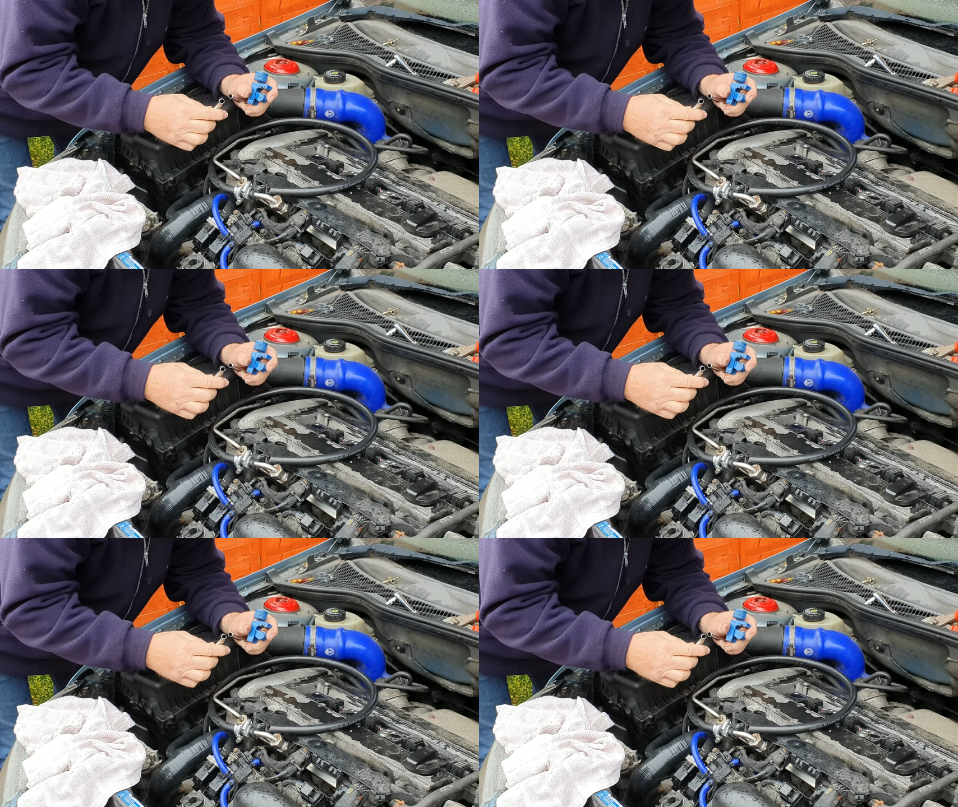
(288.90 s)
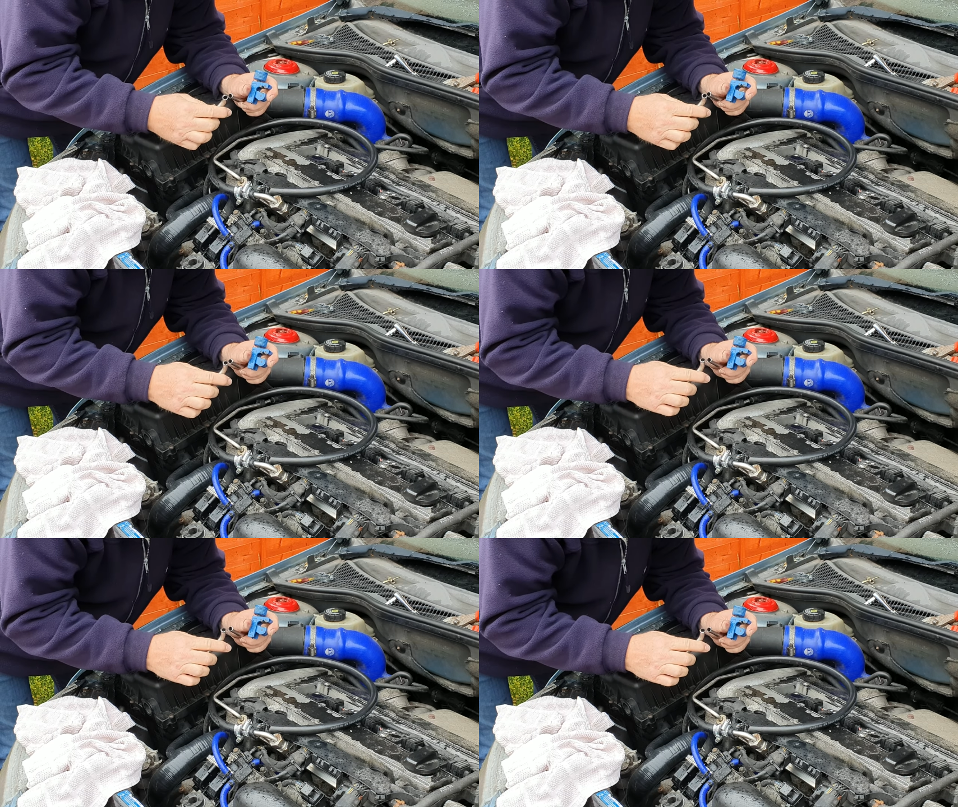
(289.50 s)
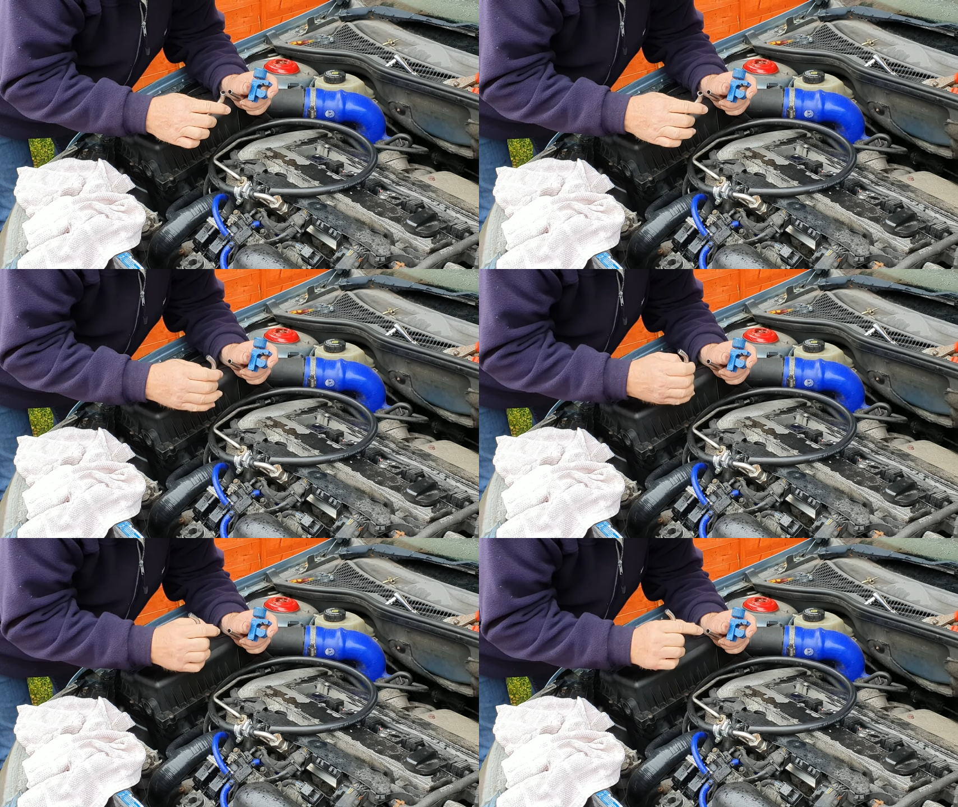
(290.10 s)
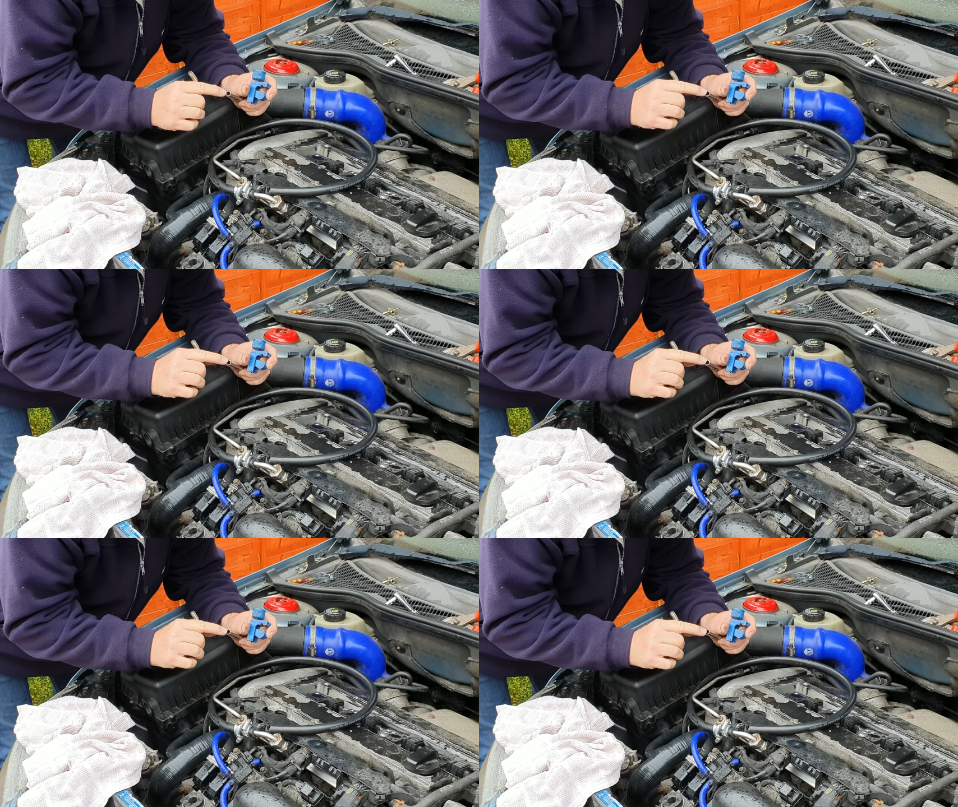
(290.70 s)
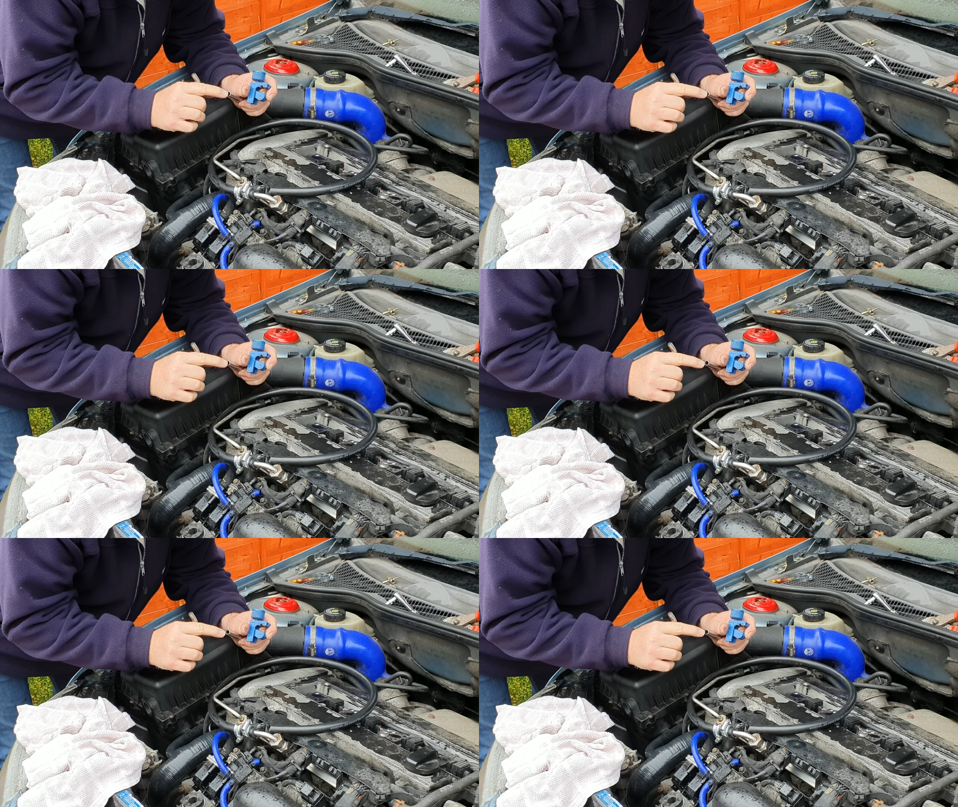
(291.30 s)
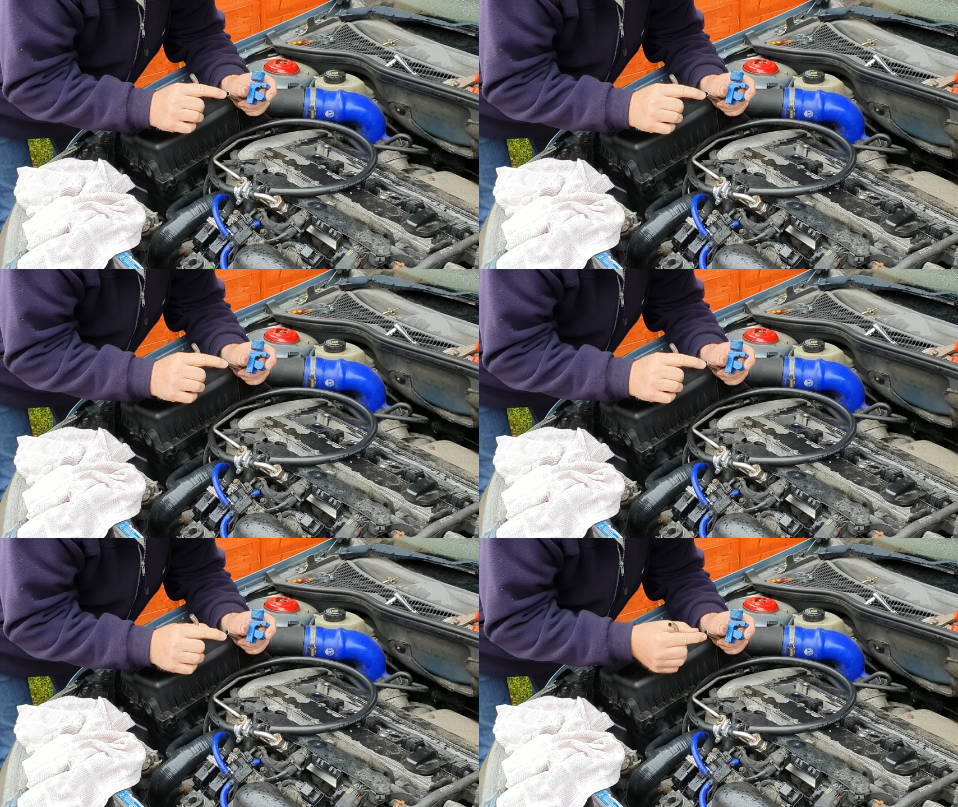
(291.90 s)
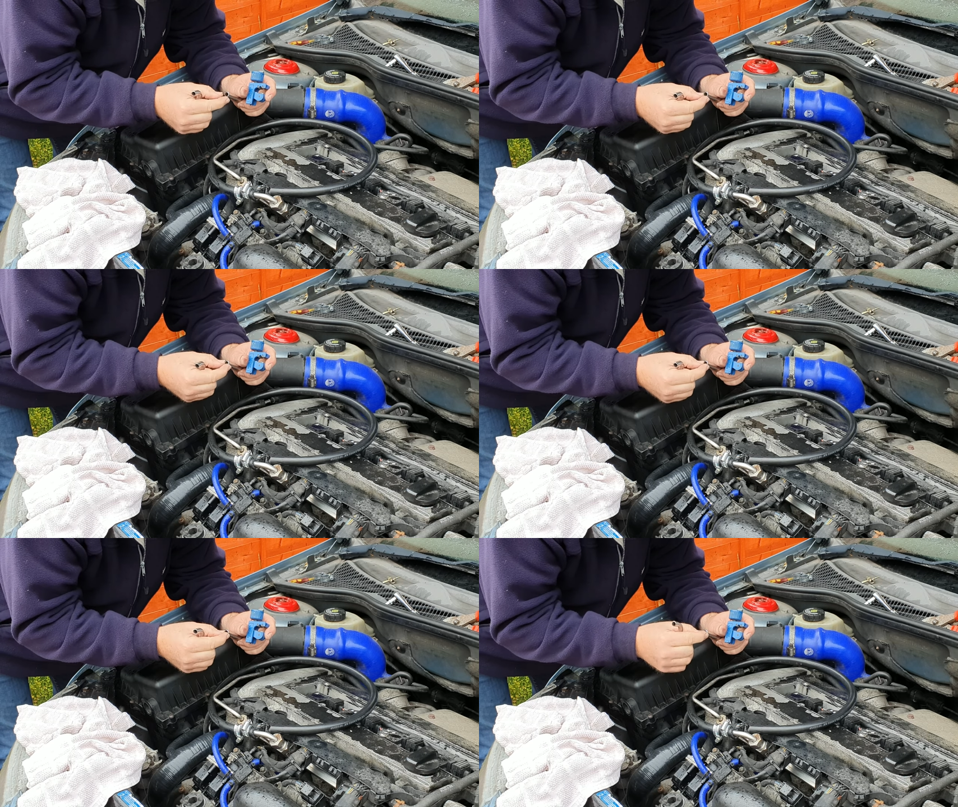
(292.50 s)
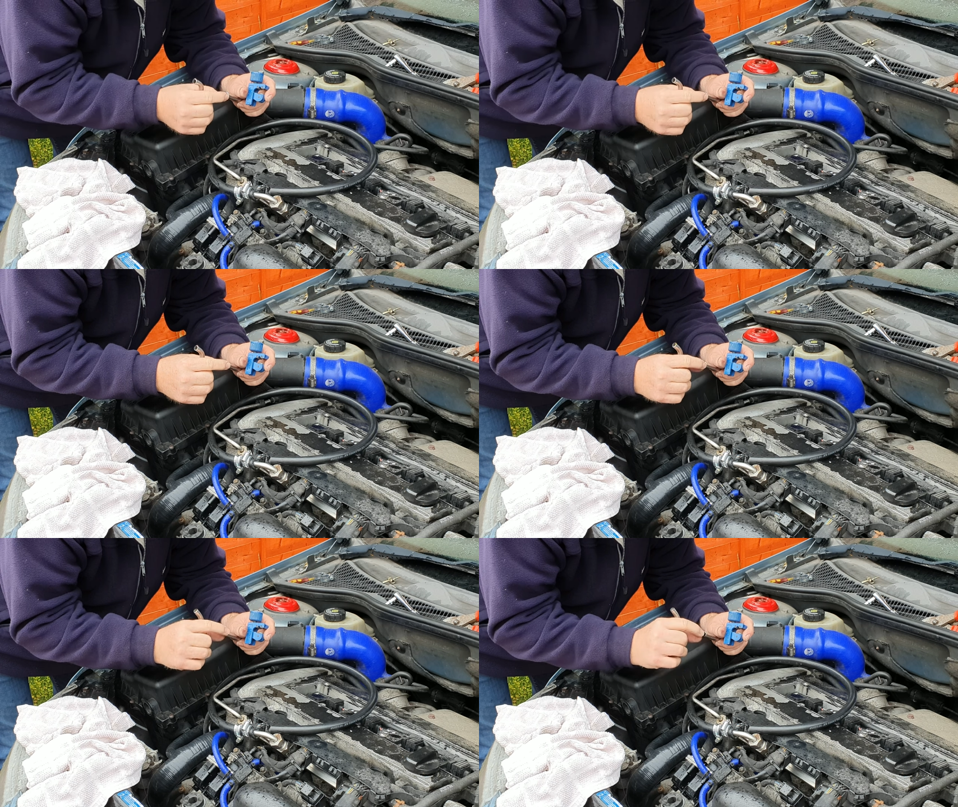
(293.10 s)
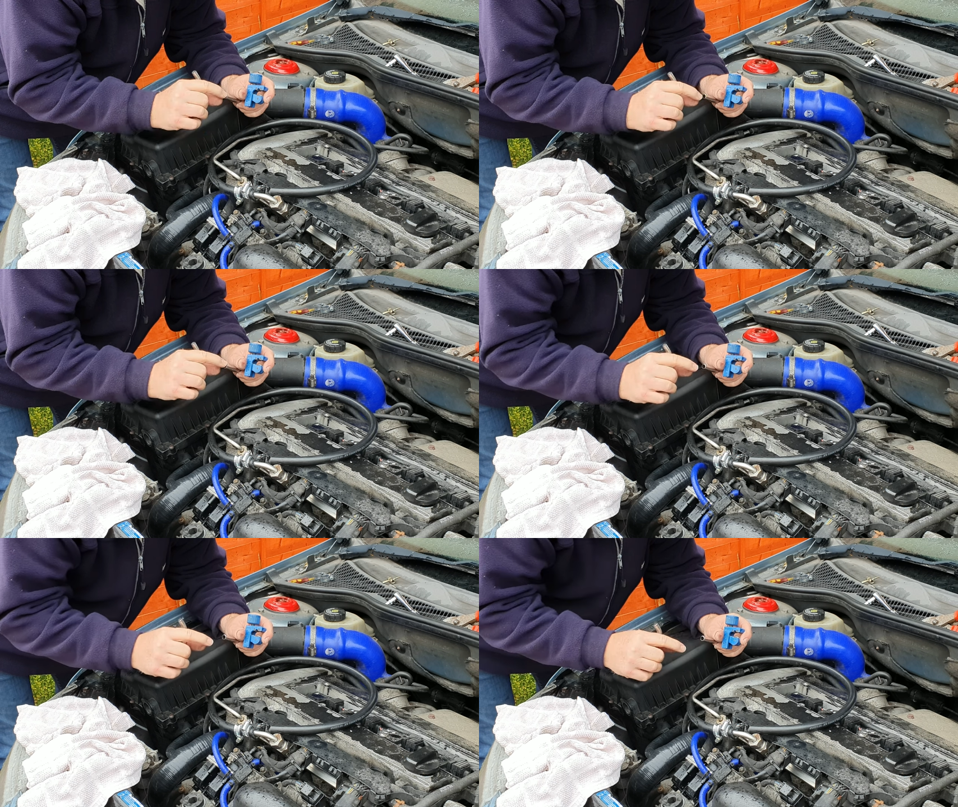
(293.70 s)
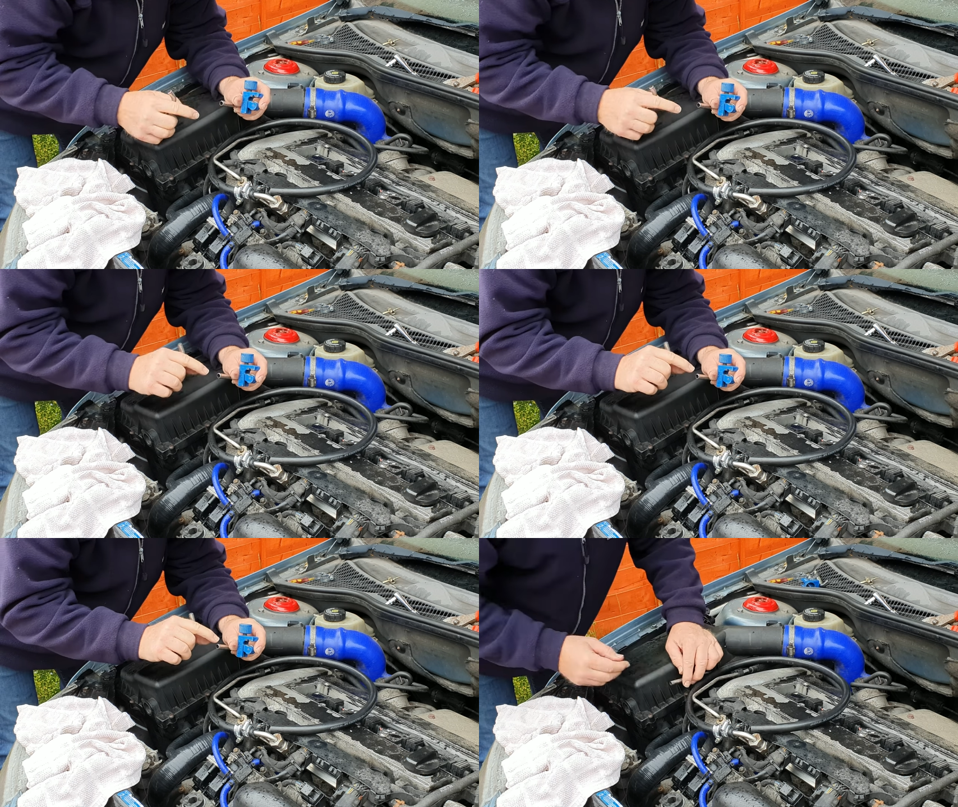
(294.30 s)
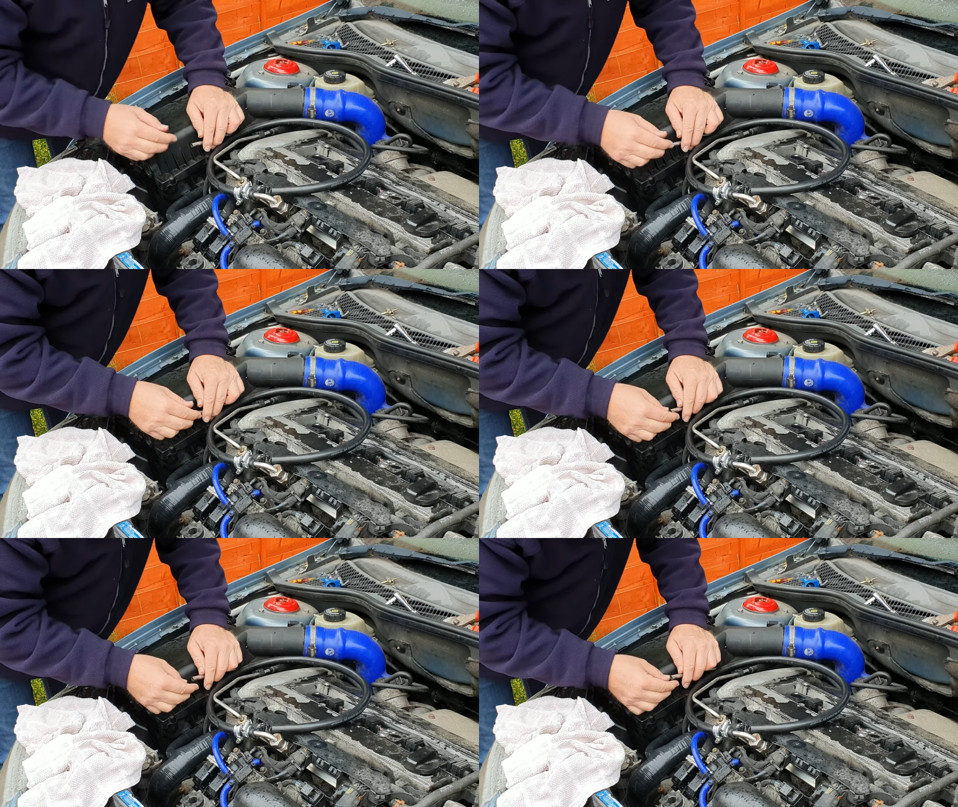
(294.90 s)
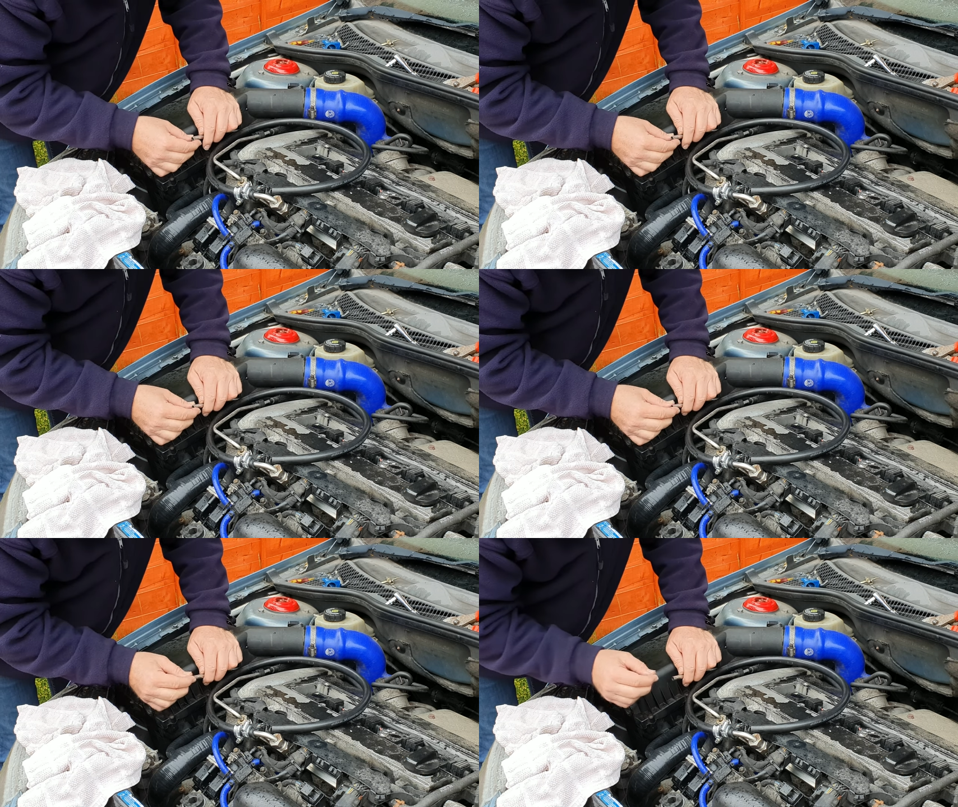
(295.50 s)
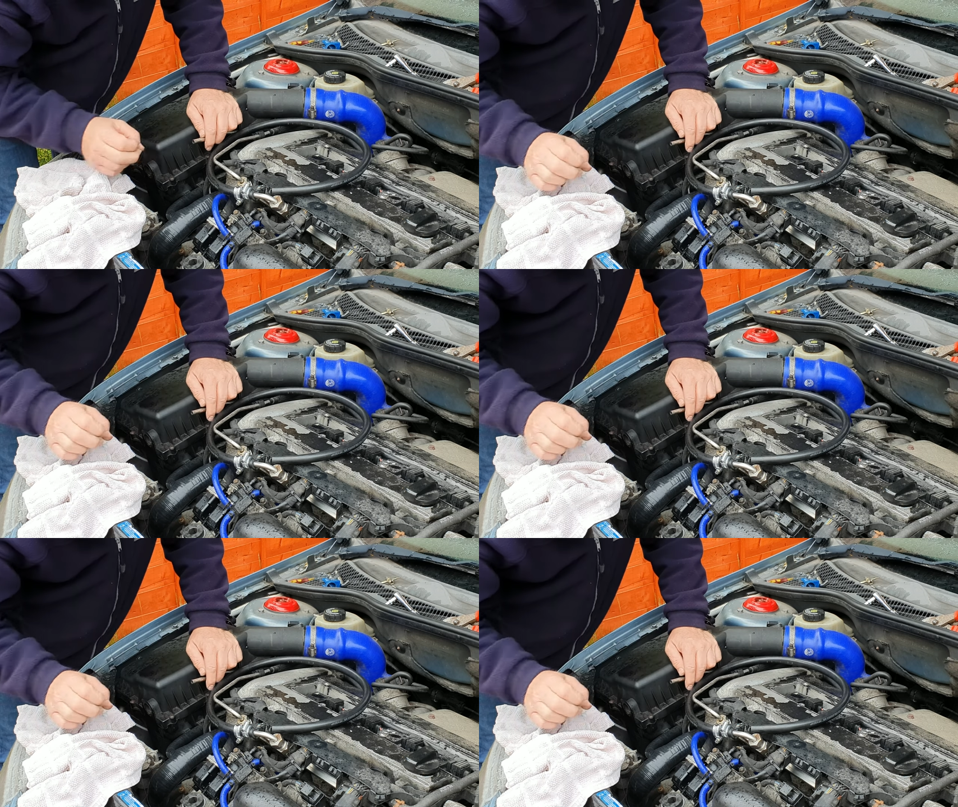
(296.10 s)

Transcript: (no speaker visible)